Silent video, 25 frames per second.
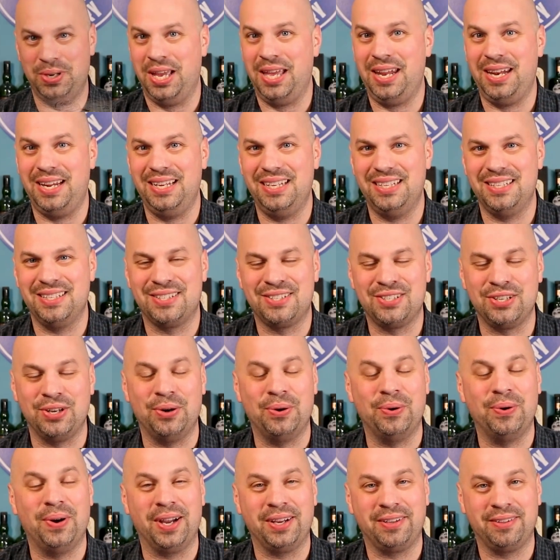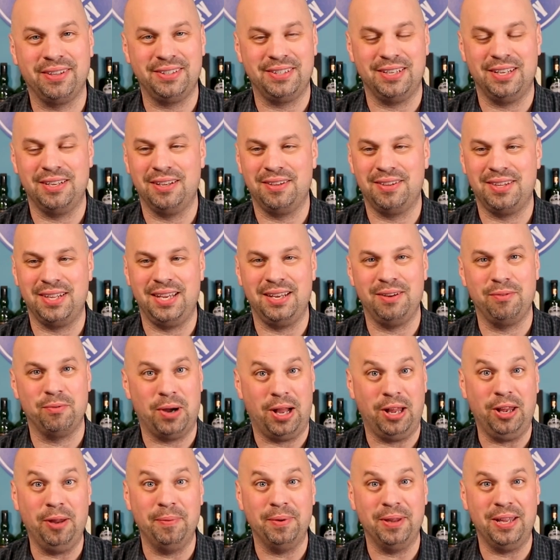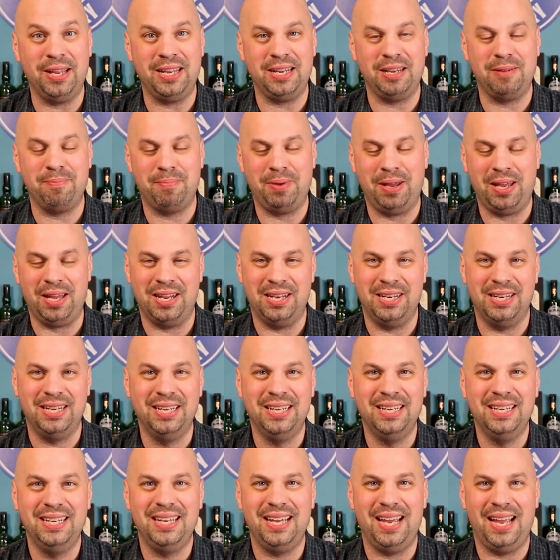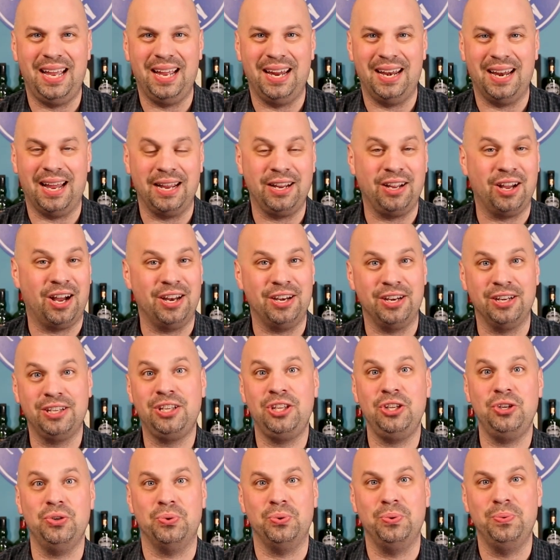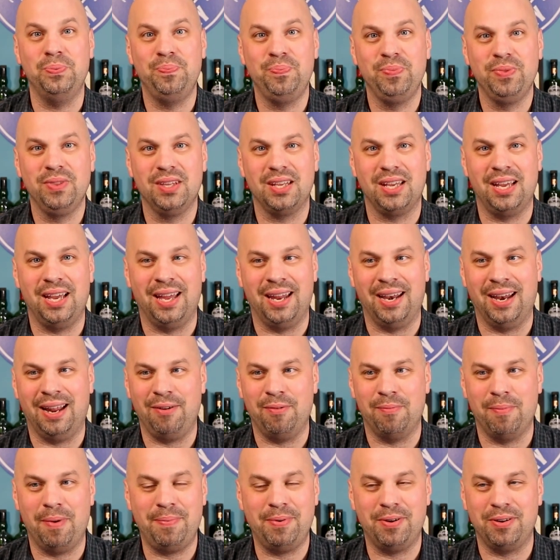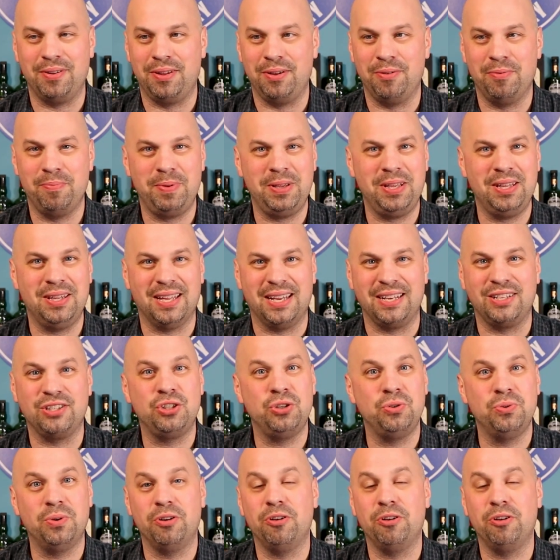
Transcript: get it. So I clicked on the thing while I'm laying in bed, and I got in a queue. And I remember there being like two